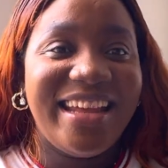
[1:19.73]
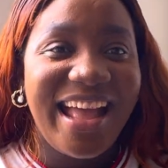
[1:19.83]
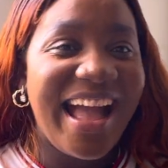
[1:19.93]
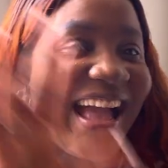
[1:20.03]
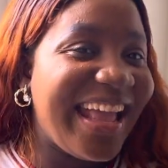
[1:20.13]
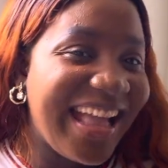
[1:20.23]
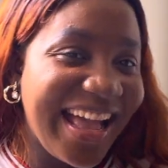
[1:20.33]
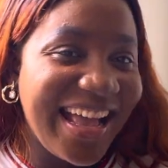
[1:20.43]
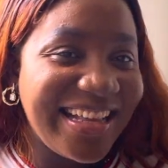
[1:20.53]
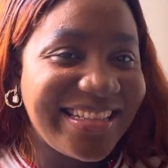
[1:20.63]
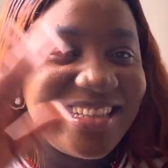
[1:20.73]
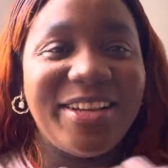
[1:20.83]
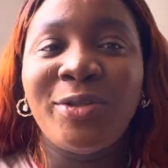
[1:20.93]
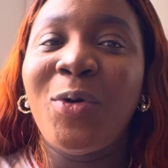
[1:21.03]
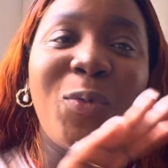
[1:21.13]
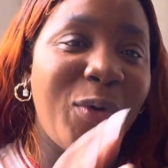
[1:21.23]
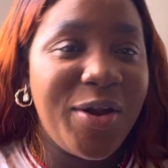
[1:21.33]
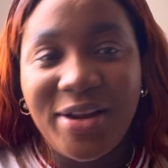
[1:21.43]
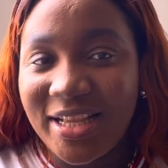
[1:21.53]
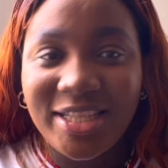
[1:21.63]
Hi guys, don't
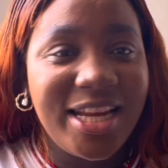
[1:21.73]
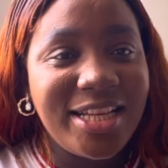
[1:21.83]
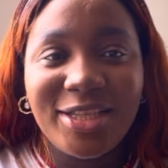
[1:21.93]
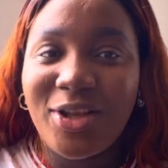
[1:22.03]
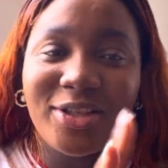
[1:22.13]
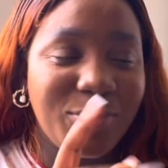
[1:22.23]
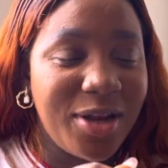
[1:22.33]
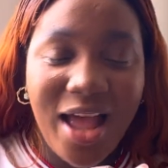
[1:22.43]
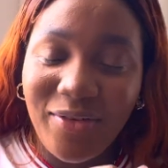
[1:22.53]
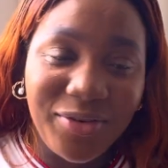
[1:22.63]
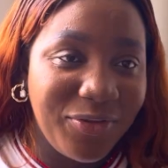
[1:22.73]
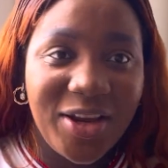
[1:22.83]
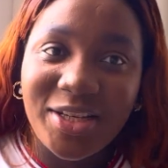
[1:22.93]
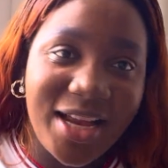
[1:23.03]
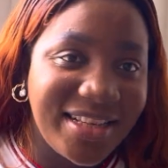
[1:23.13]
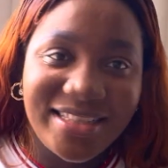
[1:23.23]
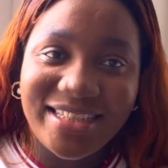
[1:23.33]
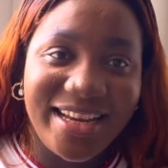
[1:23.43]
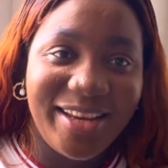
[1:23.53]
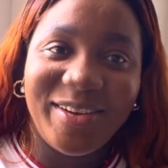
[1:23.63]
worry, we're not having French class
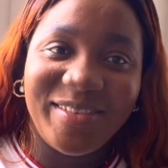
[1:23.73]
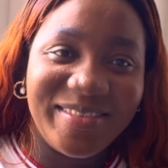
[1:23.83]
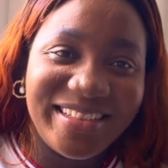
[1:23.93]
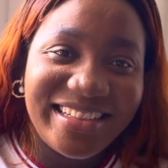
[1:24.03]
today, no.